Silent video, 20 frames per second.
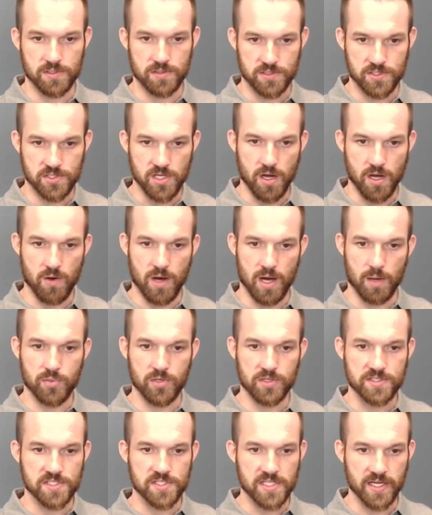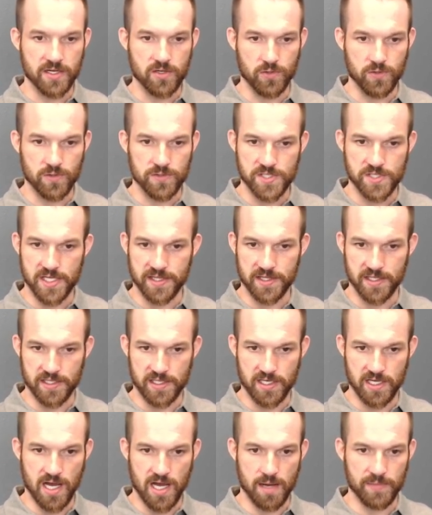So I'll put sickles in the
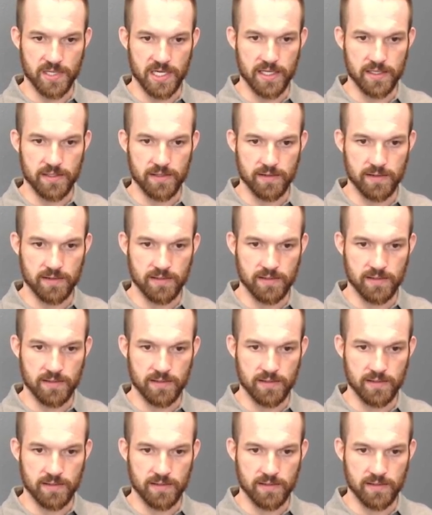denominator.